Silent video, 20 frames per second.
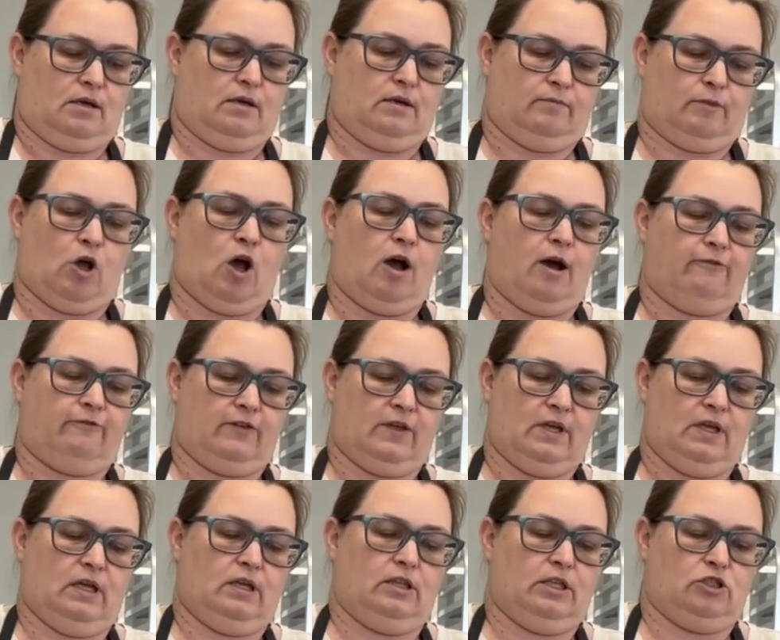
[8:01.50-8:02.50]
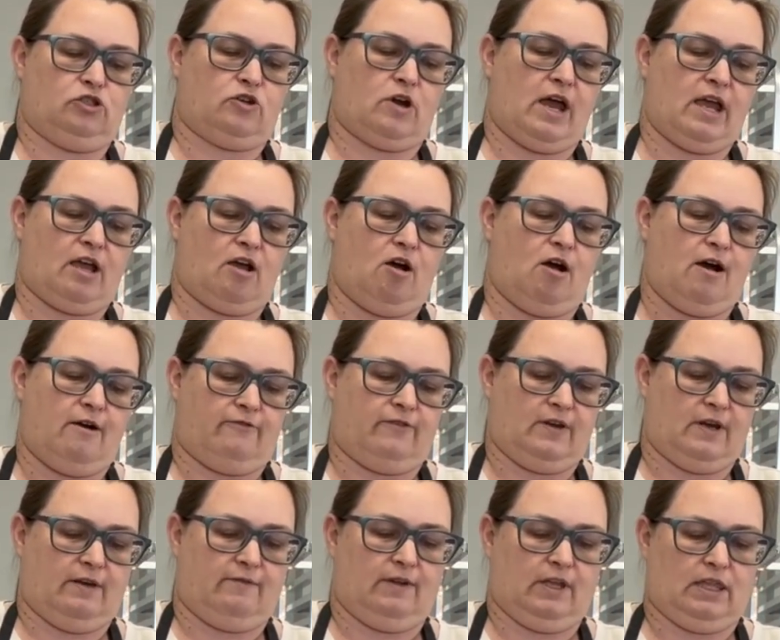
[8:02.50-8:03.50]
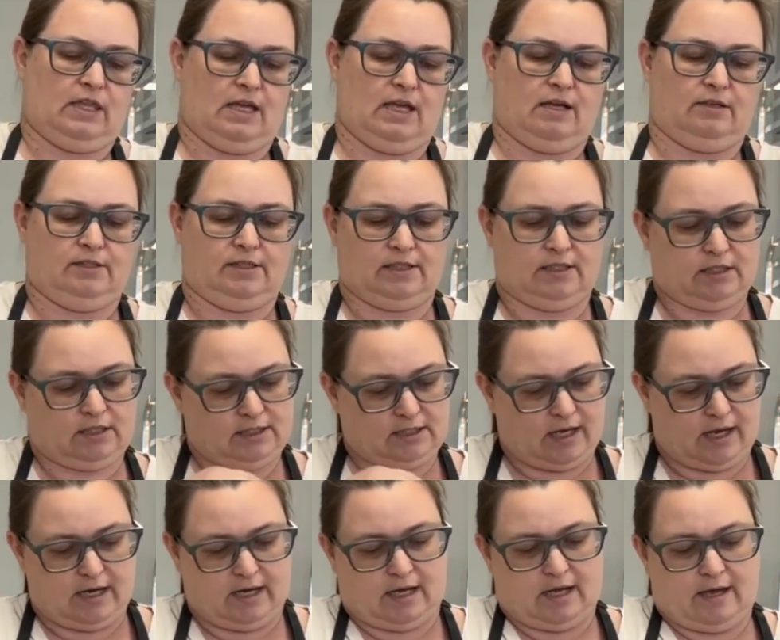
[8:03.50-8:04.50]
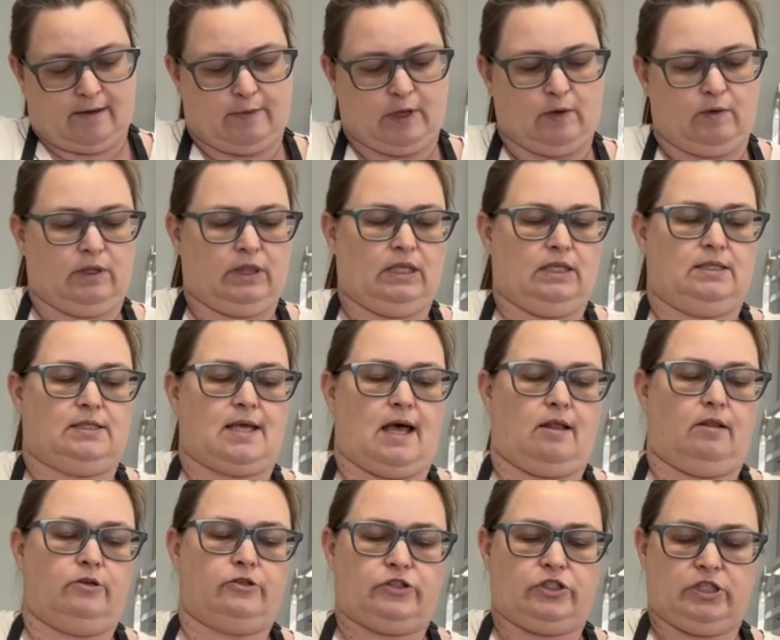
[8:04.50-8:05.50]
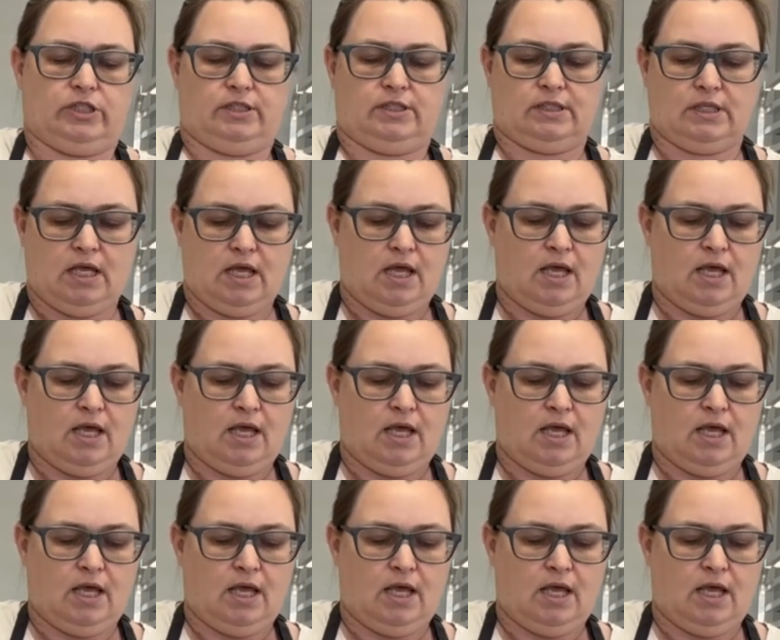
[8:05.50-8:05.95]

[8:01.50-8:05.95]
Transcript: coughing, the dry cough, and everything else that's kind of coming with these allergies.